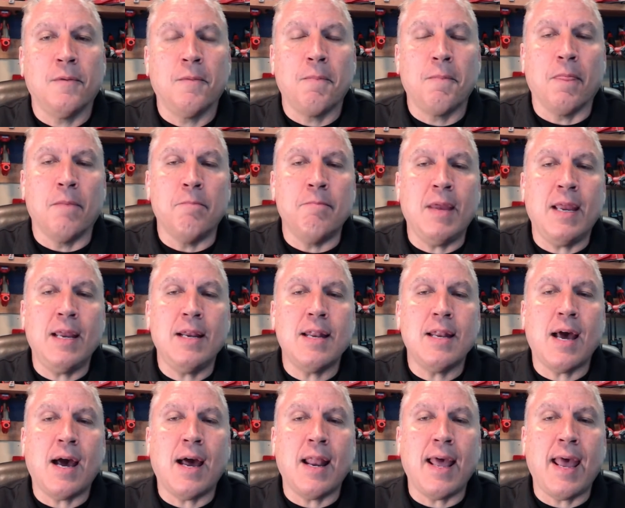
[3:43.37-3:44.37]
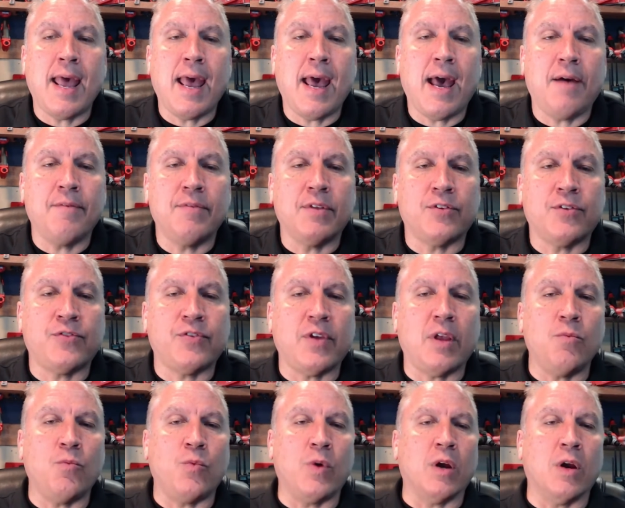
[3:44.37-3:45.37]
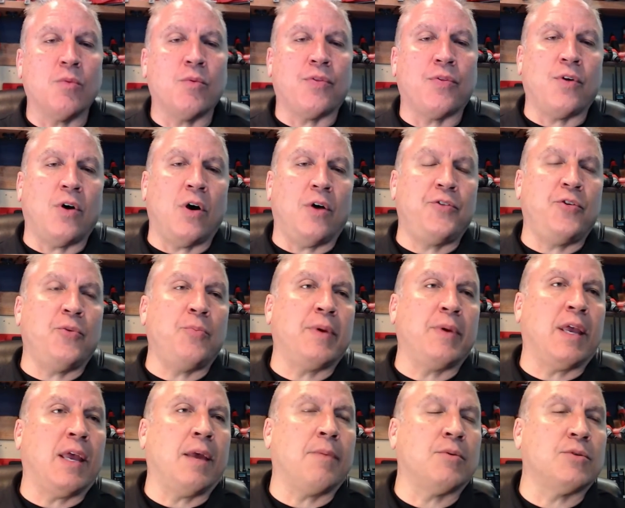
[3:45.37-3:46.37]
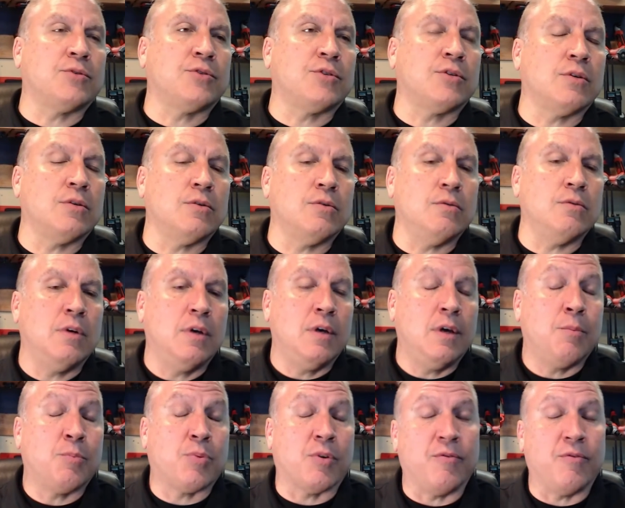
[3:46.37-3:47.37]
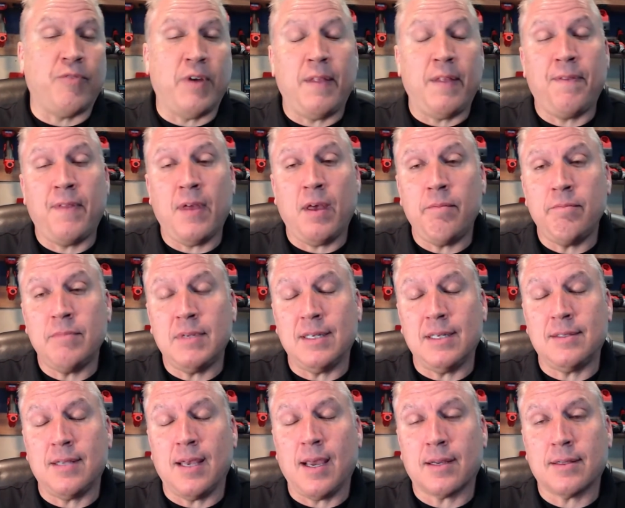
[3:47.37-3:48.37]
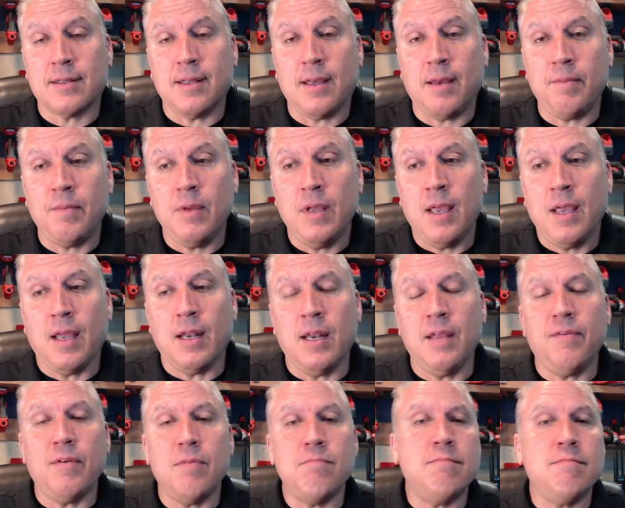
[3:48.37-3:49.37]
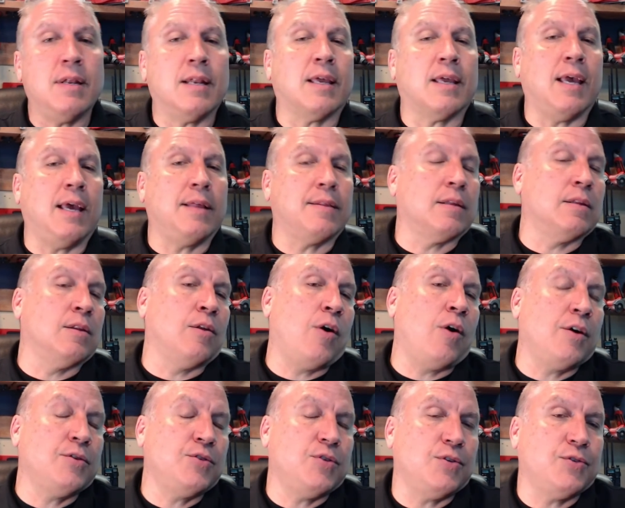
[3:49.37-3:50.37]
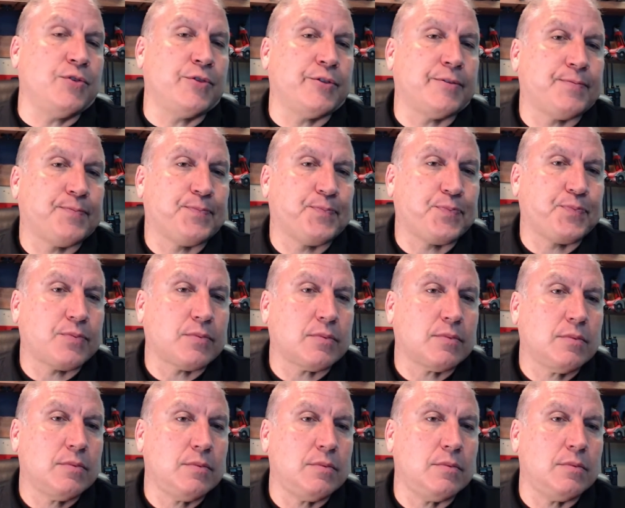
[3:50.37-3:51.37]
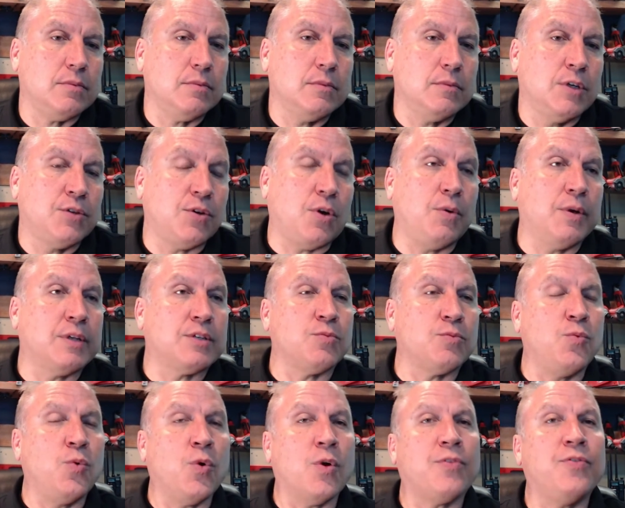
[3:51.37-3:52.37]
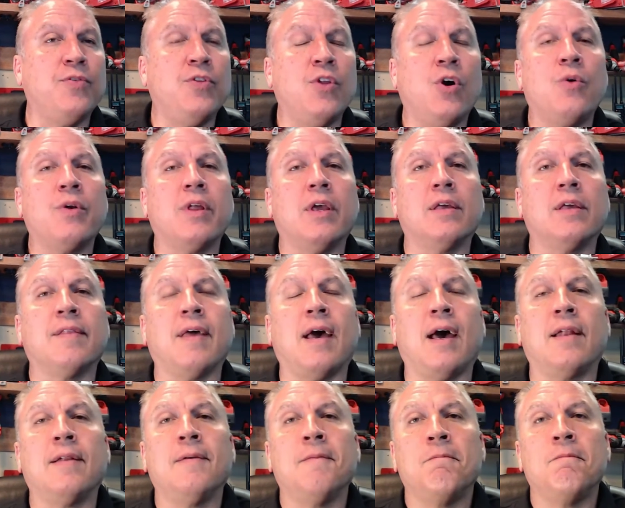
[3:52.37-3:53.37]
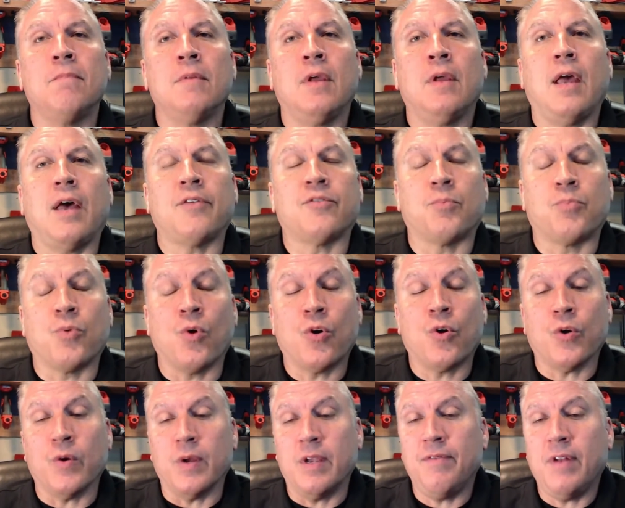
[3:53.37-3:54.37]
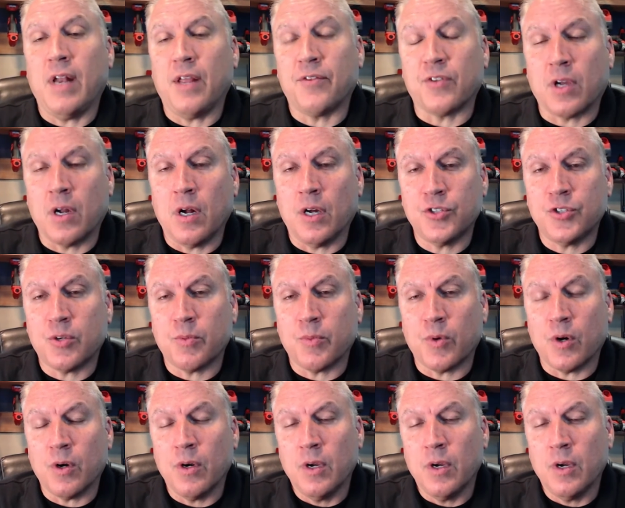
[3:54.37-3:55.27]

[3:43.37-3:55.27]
may not have the same wherewithal to be able to prevent them, detect them, and even mitigate the losses. So it's worth noting that as a broker, even as a customer,